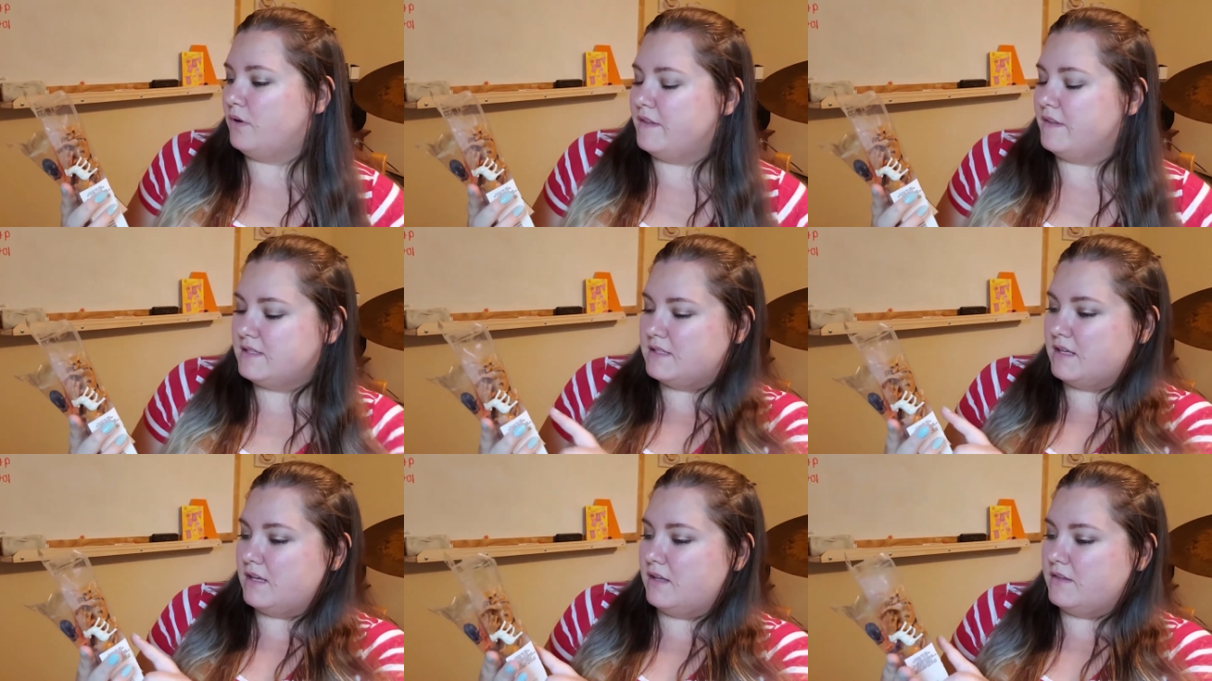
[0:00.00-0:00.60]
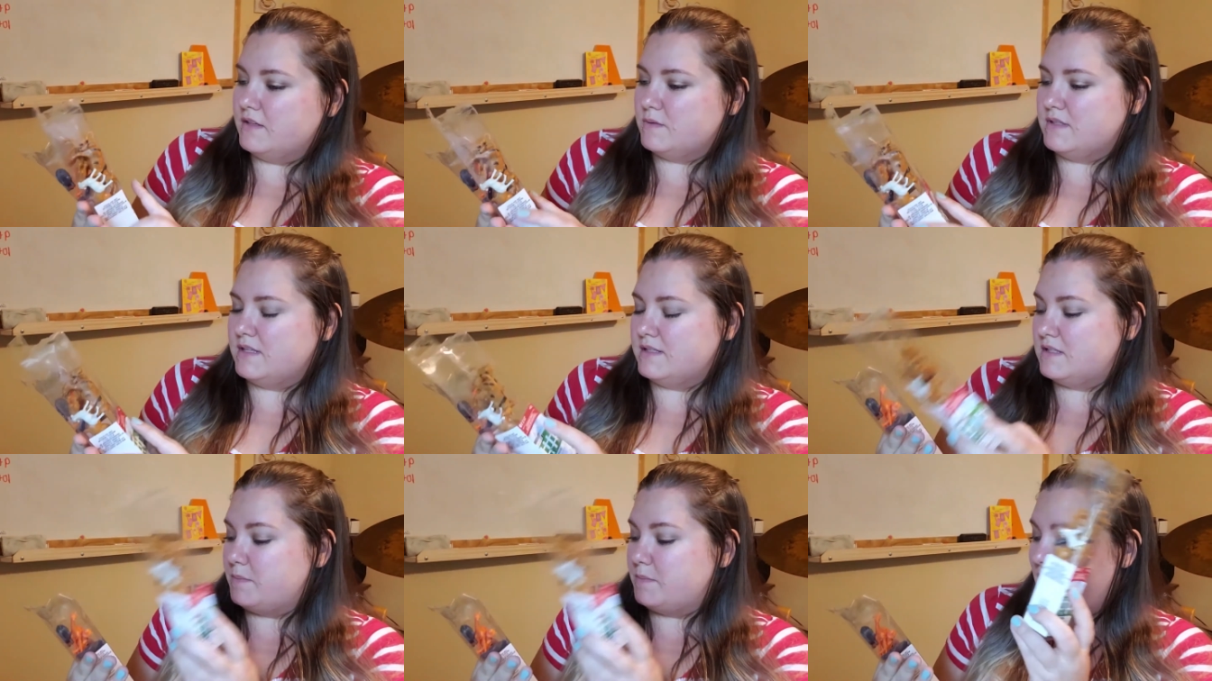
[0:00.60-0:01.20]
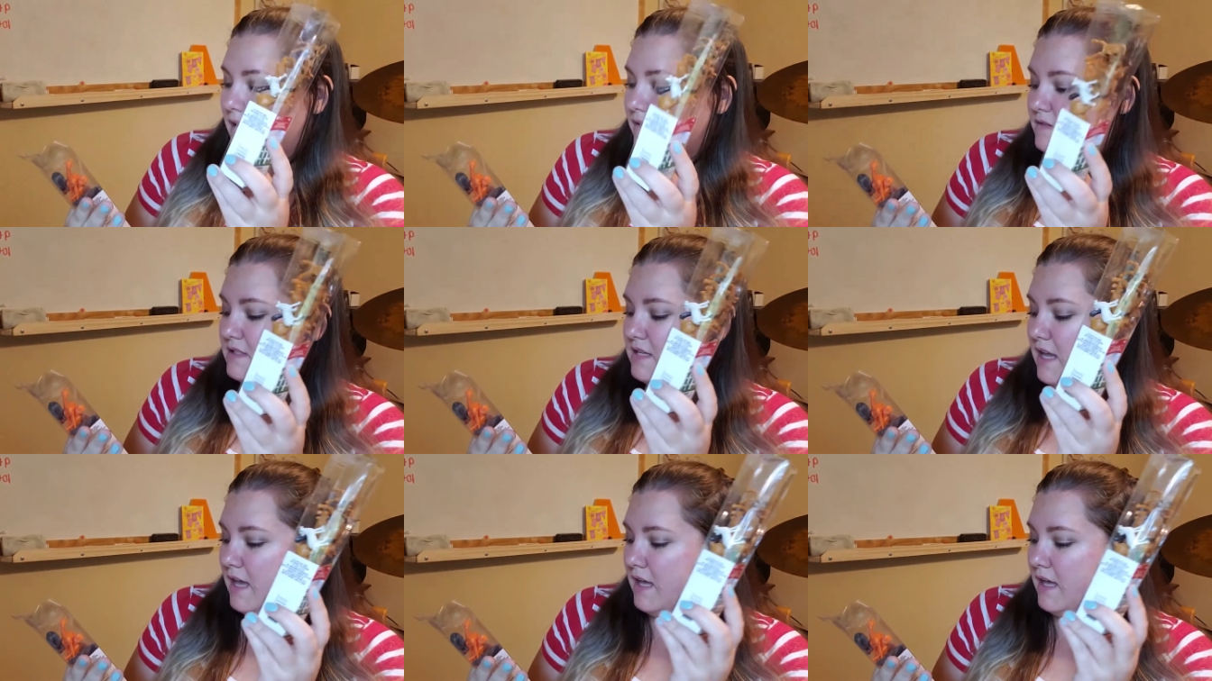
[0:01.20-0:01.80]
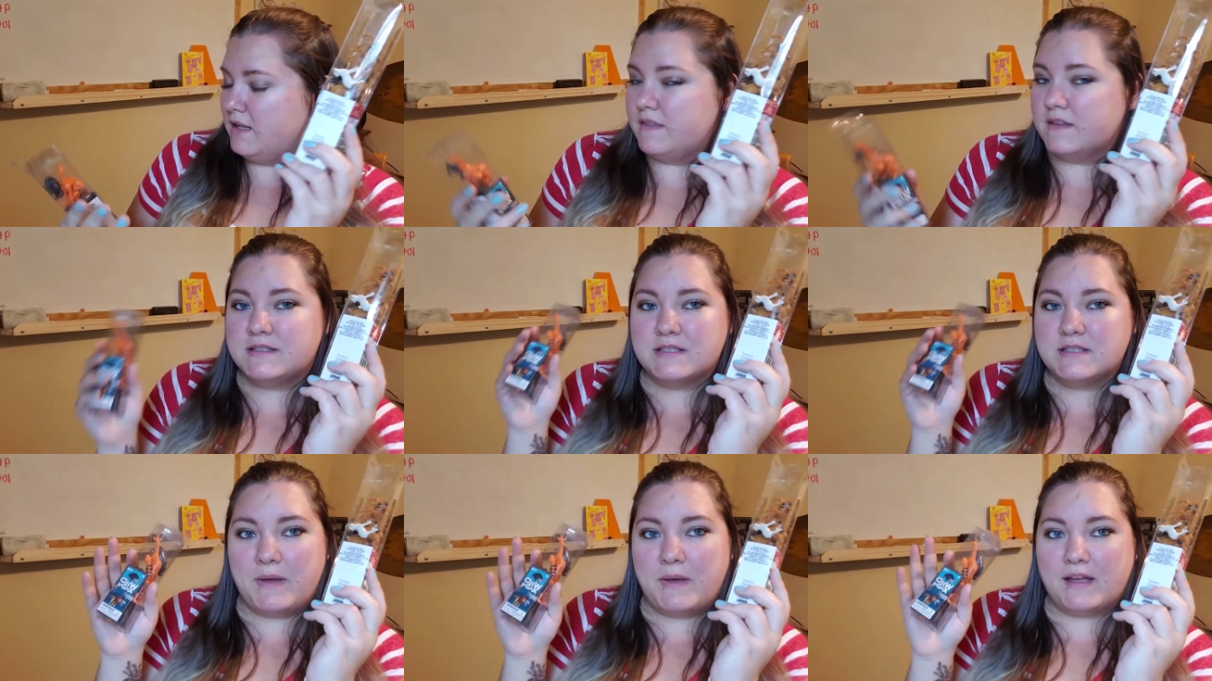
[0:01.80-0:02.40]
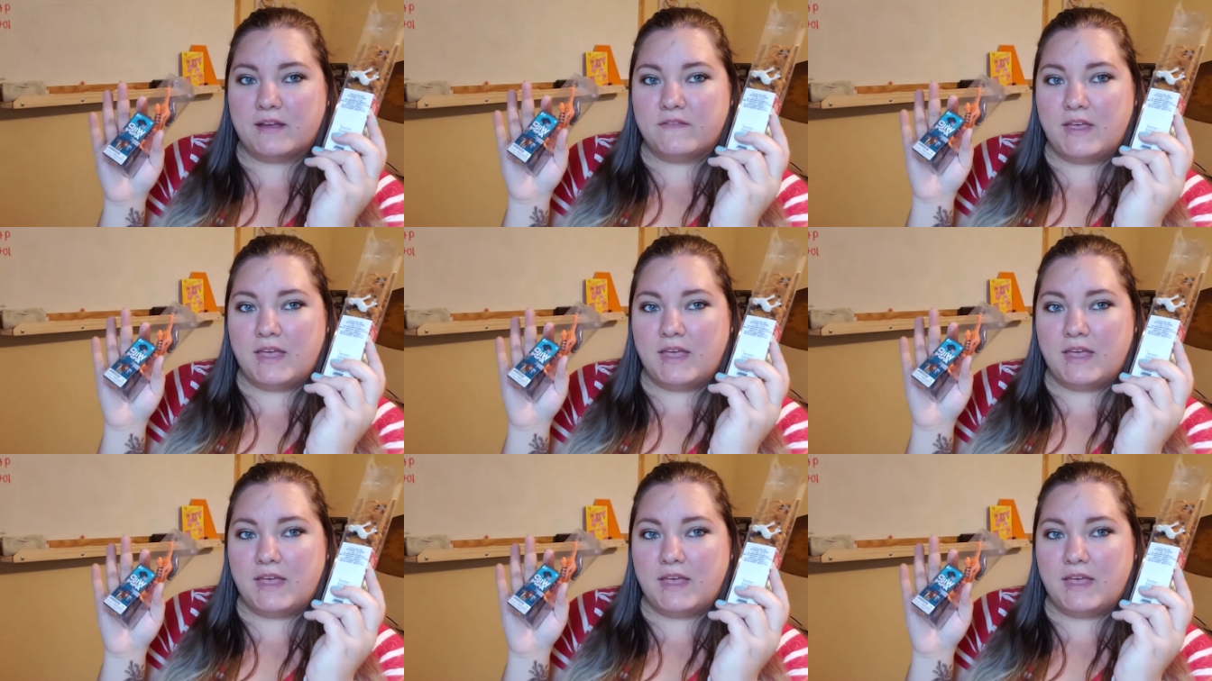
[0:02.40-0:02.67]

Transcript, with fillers: And this is this one says it's a pack of 10 and this is a pack of